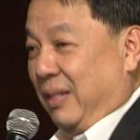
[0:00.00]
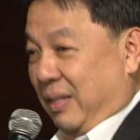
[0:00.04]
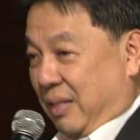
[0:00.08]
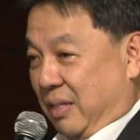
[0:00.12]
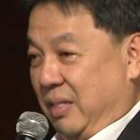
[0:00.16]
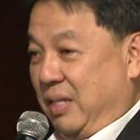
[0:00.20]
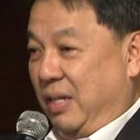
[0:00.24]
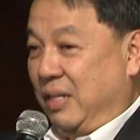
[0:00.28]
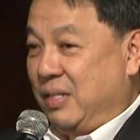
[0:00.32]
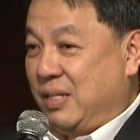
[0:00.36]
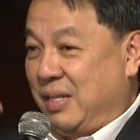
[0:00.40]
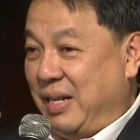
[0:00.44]

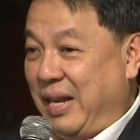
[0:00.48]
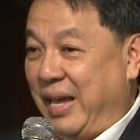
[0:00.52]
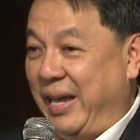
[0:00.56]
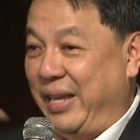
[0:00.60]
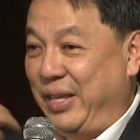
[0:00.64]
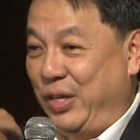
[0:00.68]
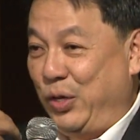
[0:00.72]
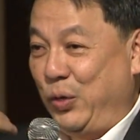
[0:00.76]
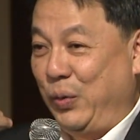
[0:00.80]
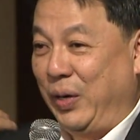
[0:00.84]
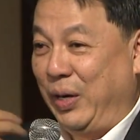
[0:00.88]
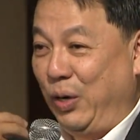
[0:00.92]
just
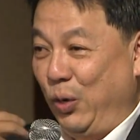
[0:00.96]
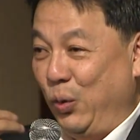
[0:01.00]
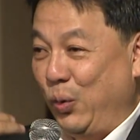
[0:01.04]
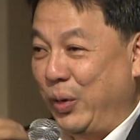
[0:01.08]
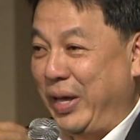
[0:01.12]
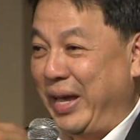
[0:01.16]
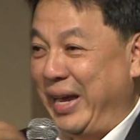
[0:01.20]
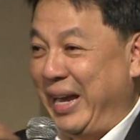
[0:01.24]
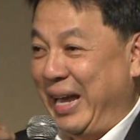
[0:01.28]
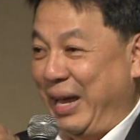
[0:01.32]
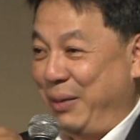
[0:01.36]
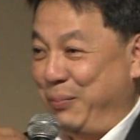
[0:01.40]
like you are
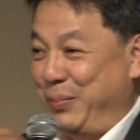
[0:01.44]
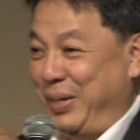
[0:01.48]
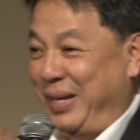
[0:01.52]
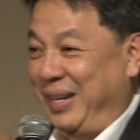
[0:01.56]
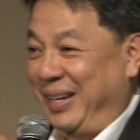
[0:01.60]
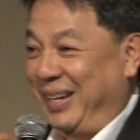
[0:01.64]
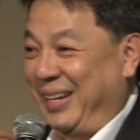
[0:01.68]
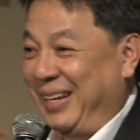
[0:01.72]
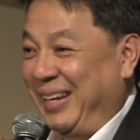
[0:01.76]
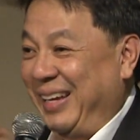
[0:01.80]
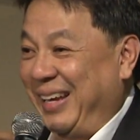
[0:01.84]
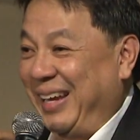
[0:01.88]
looking at
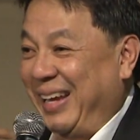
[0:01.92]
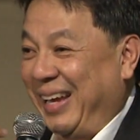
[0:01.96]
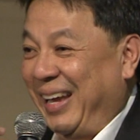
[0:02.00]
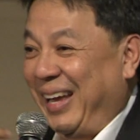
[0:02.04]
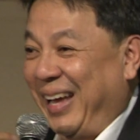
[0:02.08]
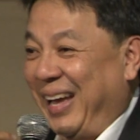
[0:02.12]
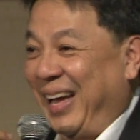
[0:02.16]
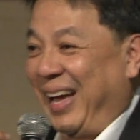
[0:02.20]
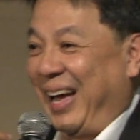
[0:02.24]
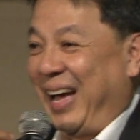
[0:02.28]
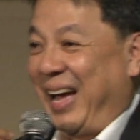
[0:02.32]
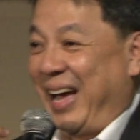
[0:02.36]
me.
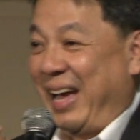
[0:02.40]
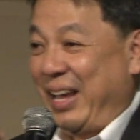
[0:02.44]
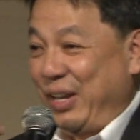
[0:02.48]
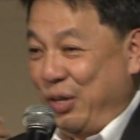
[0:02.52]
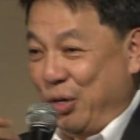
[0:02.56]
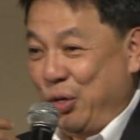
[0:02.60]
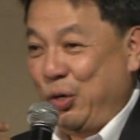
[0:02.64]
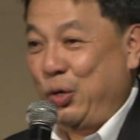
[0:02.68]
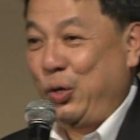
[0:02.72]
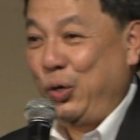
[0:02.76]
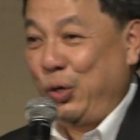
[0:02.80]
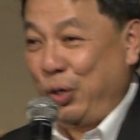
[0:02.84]
I
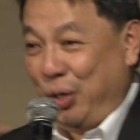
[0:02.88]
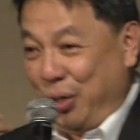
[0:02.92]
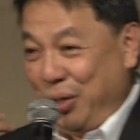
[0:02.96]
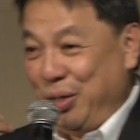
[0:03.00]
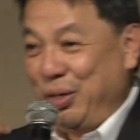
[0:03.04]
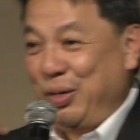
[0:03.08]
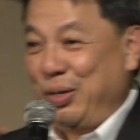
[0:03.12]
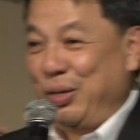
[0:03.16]
could